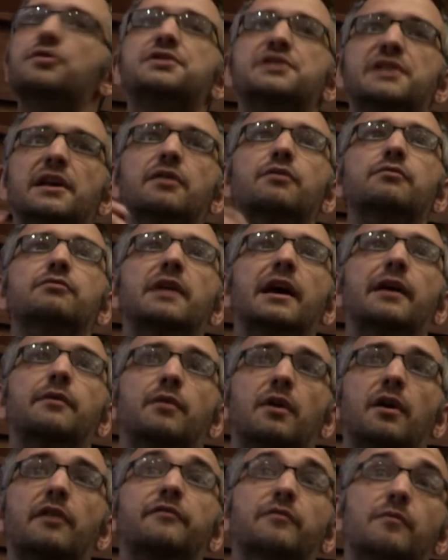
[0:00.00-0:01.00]
single
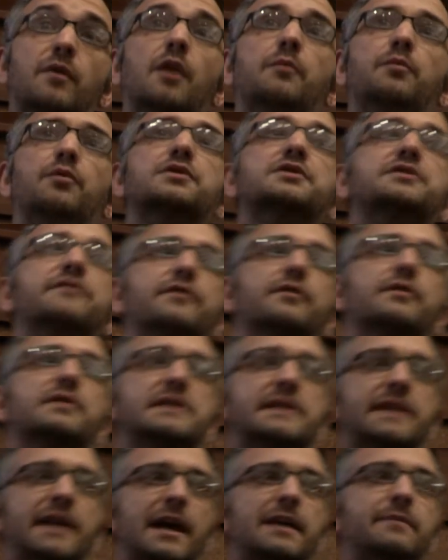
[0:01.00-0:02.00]
network, from our point of view, is
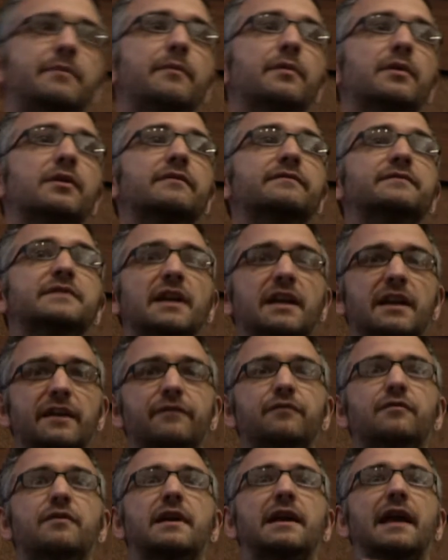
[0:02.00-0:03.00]
capable of
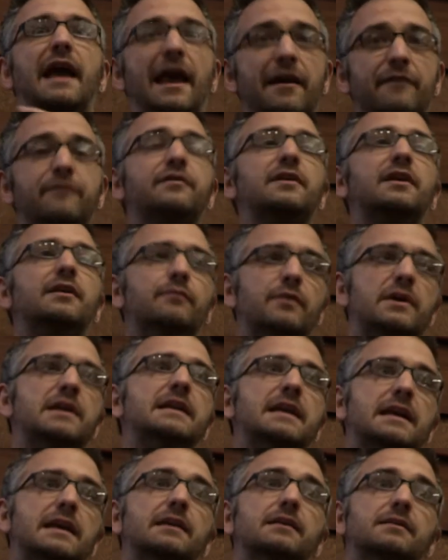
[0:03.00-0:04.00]
delivering everything we
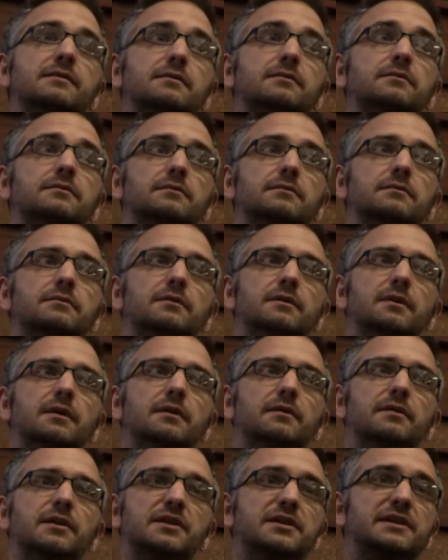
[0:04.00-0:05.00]
need.
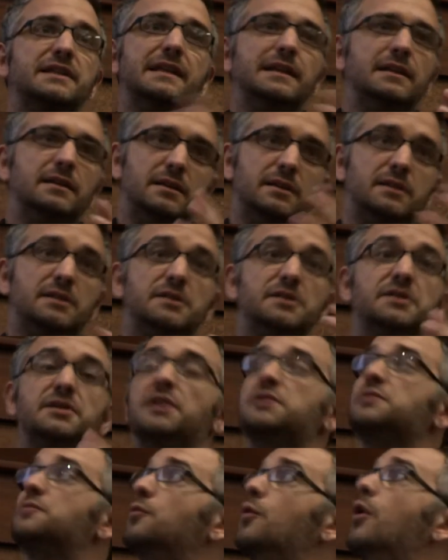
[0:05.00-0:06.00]
It just
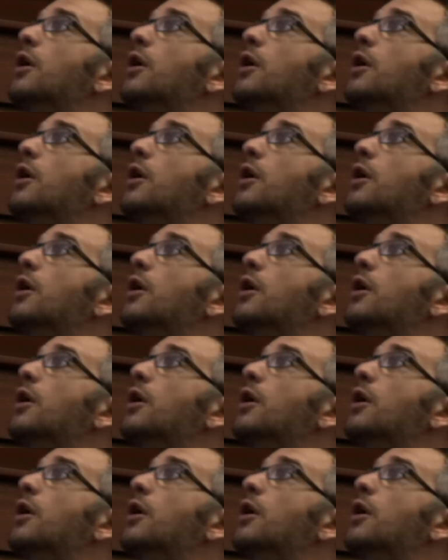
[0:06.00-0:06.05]
doesn't